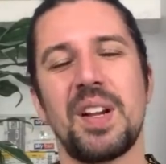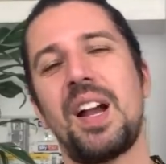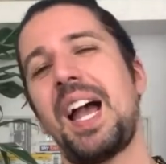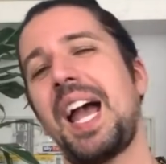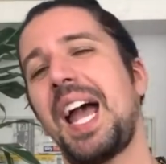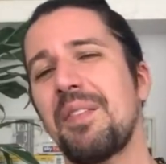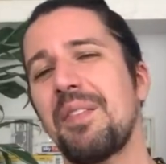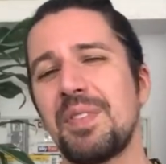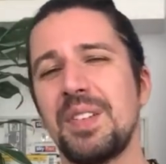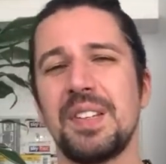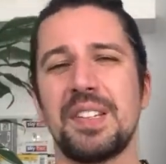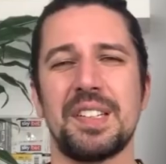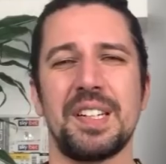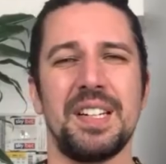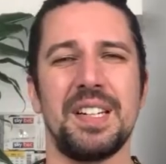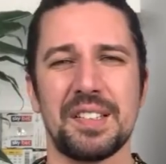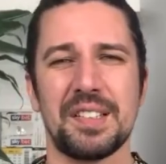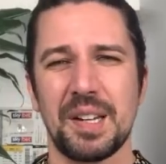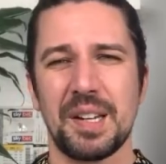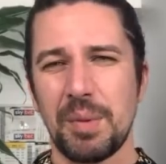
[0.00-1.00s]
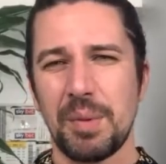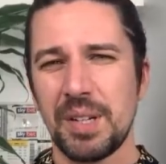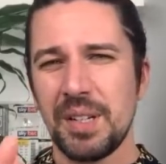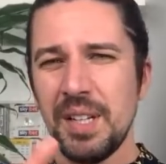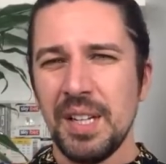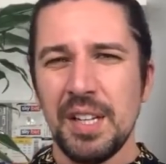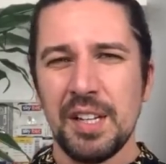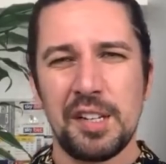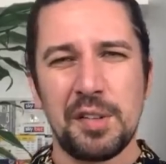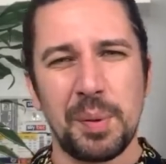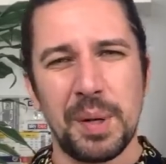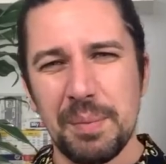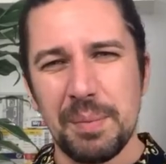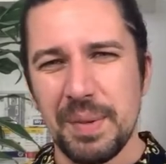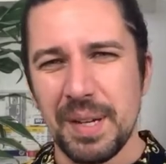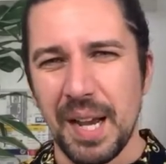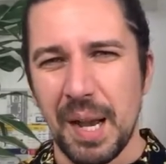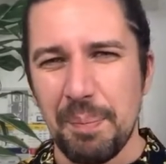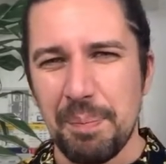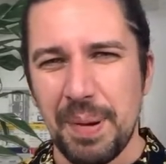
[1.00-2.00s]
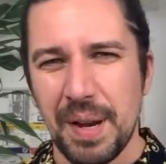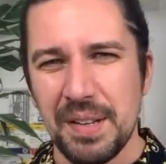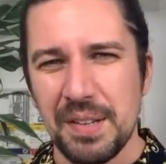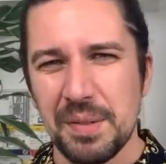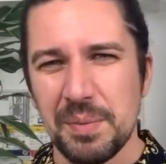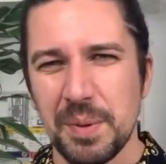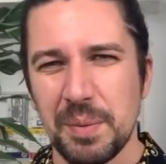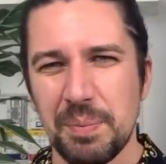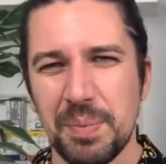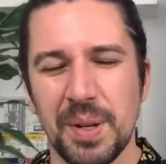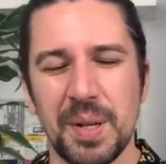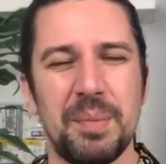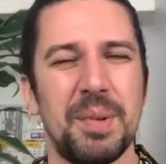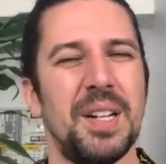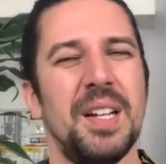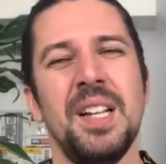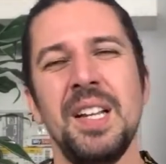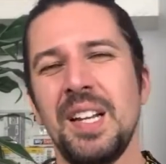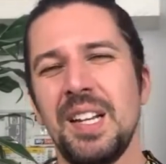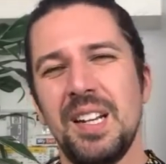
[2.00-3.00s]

I haven't seen it. Someone tweet me at Benjamin Bloomer.